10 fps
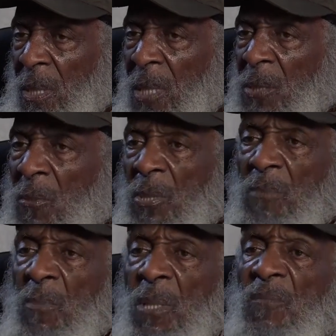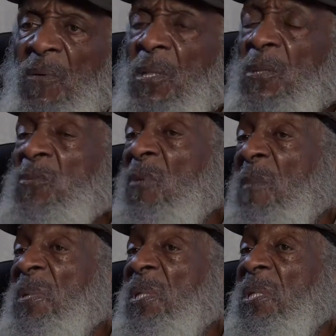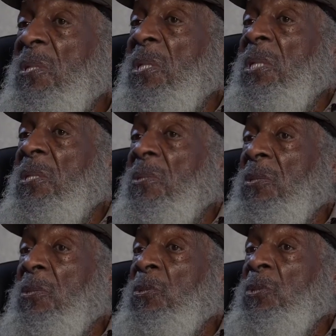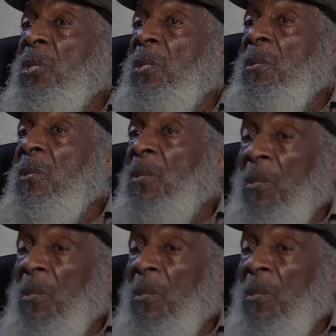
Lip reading: and I saw these motherfuckers dropping their guns and shit.